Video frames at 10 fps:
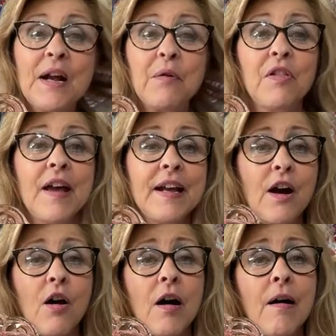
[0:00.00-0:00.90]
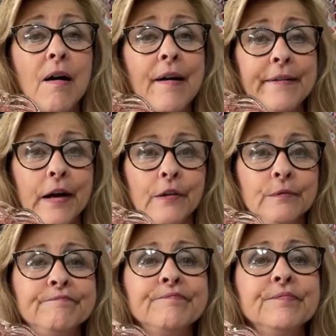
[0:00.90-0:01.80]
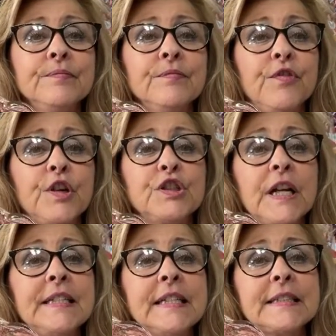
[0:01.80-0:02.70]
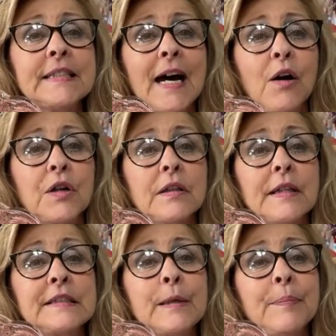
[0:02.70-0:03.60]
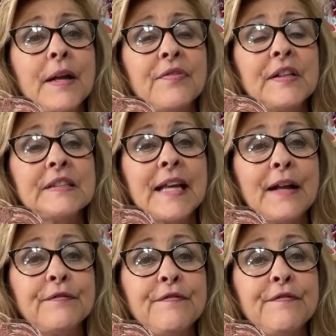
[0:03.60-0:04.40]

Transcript: they were like, uh, no. Virginia's out. Elizabeth is at